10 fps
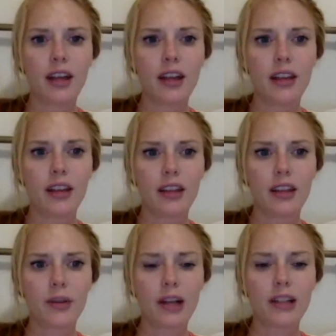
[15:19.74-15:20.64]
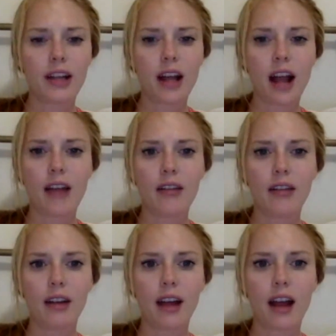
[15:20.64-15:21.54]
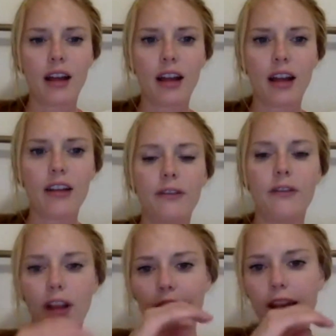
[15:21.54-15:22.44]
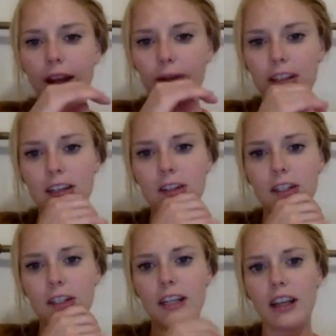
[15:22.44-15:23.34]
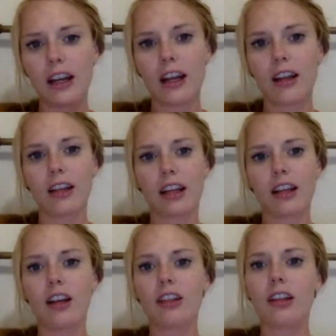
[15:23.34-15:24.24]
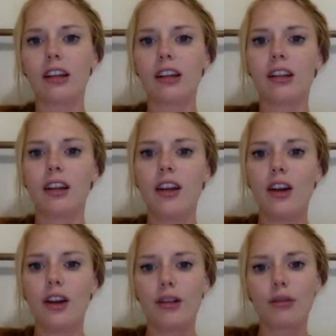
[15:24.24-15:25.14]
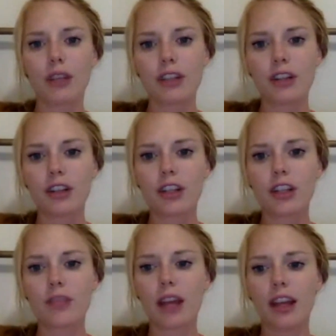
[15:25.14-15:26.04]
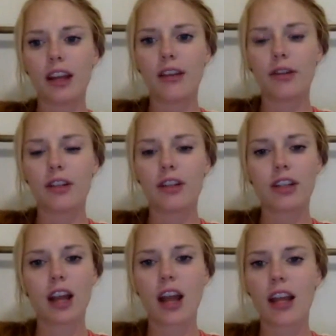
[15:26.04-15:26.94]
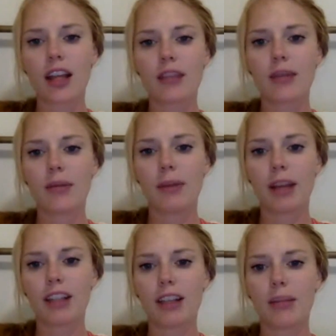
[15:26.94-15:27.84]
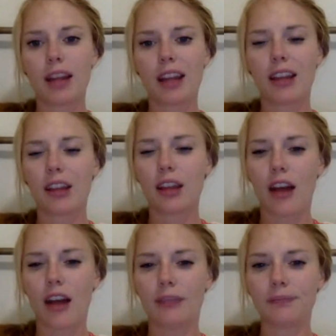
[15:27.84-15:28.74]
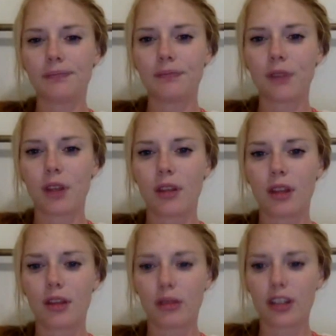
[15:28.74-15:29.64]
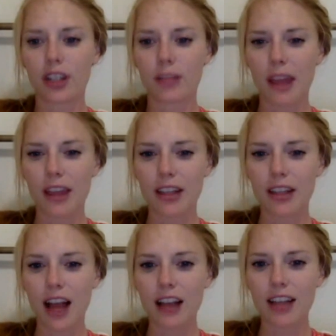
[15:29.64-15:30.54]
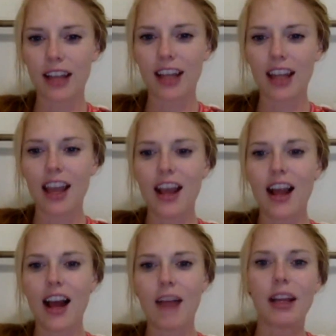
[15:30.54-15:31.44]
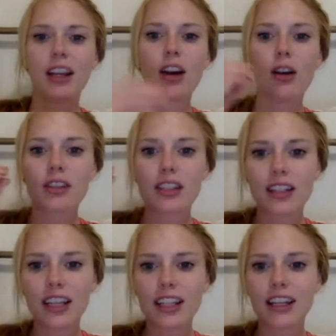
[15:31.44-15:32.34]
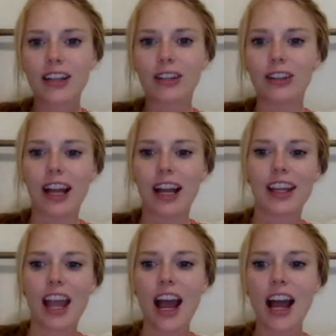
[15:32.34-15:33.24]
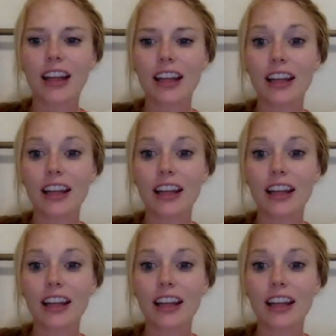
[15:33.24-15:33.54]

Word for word: that's what i said i i kind of felt like it was interesting that it like called it research because when I think of research, I guess maybe because I'm in like um, the research methods class, like mm-hmm. I'm like, oh, statistical. Like they had like yeah. these